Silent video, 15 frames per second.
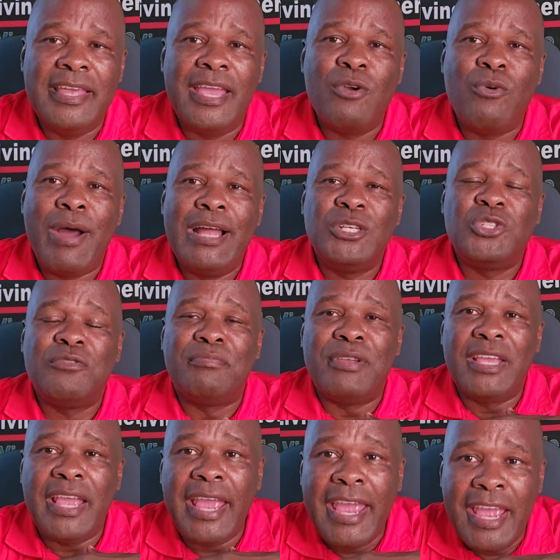They want to
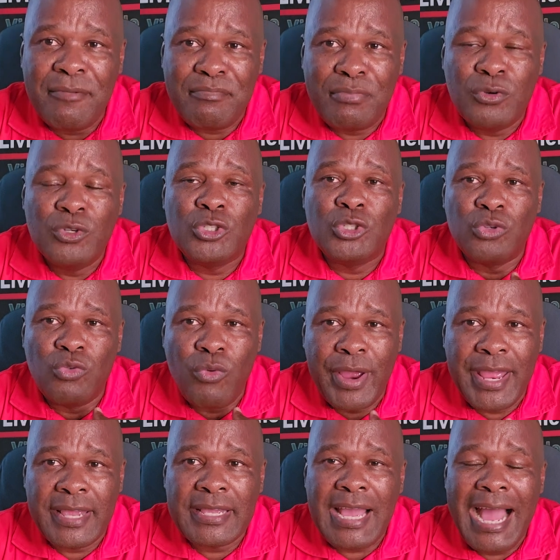be able to
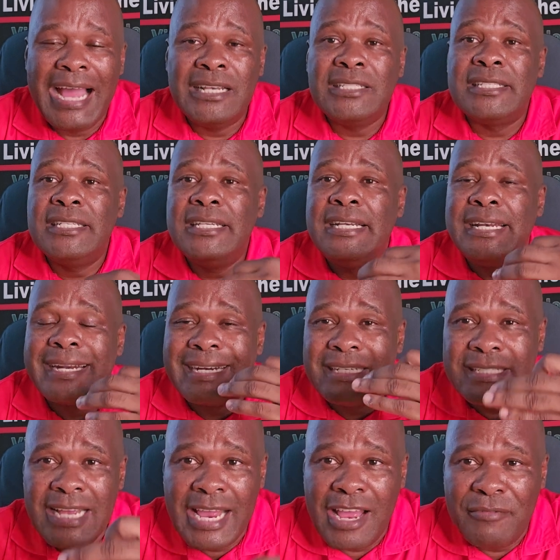work until
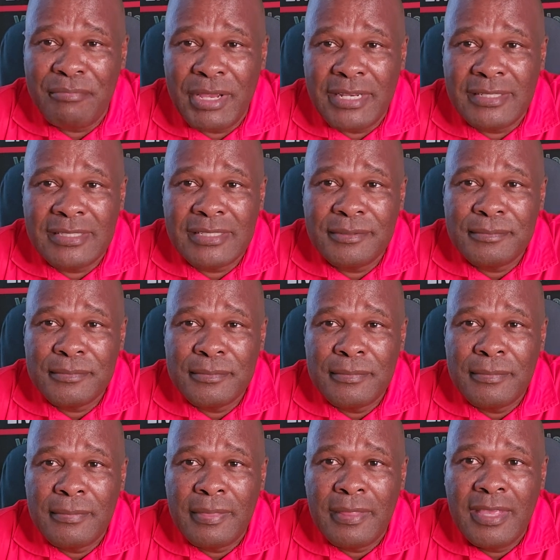retirement
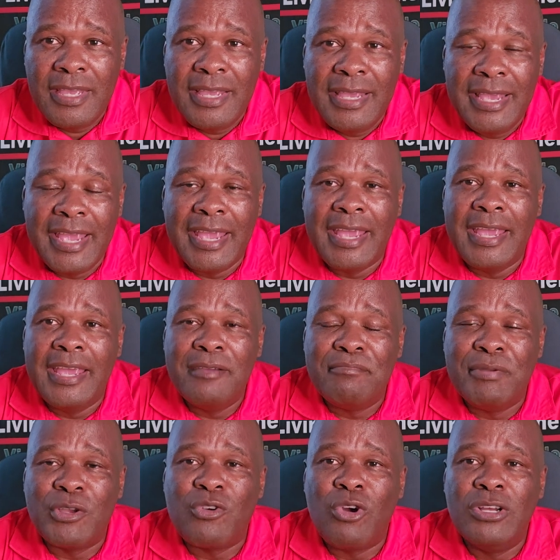uh,
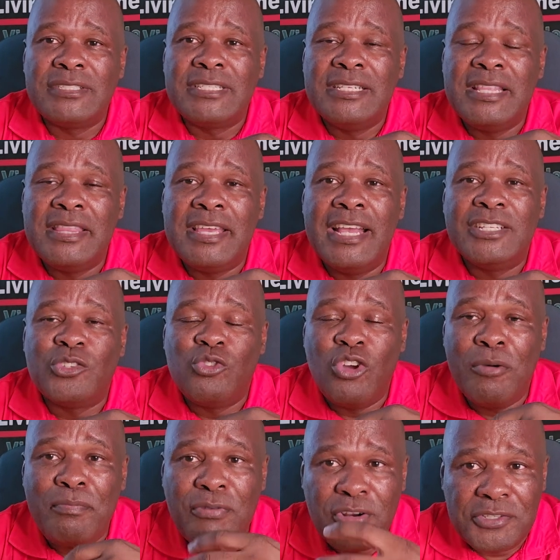because there's
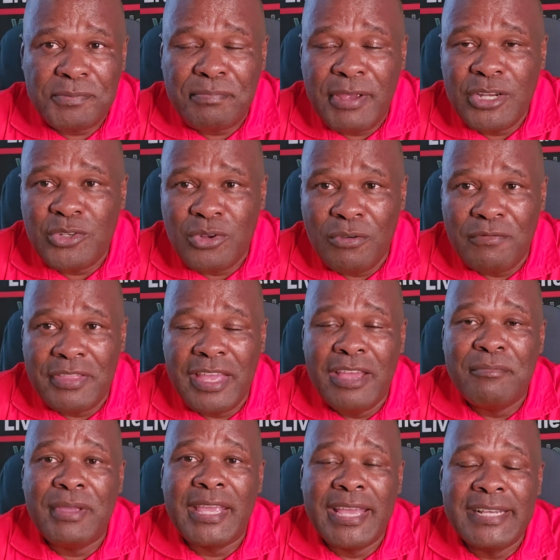no prospect of
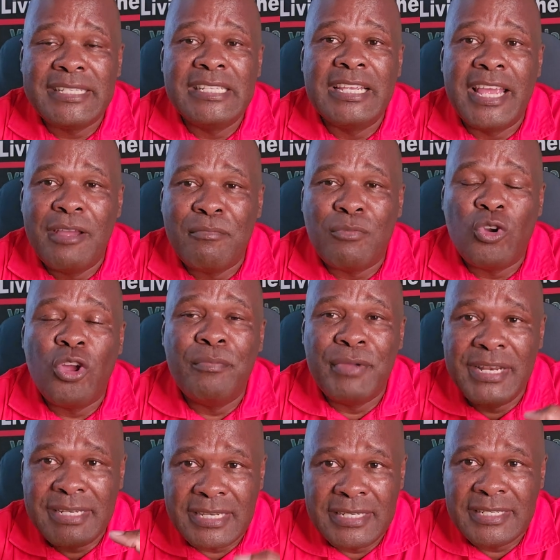them getting
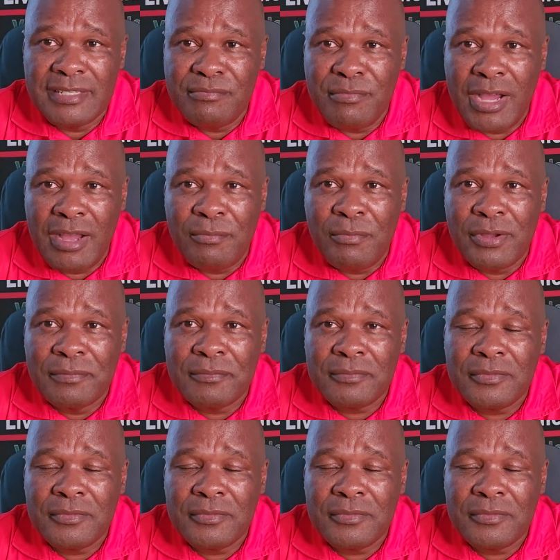employment in Zimbabwe.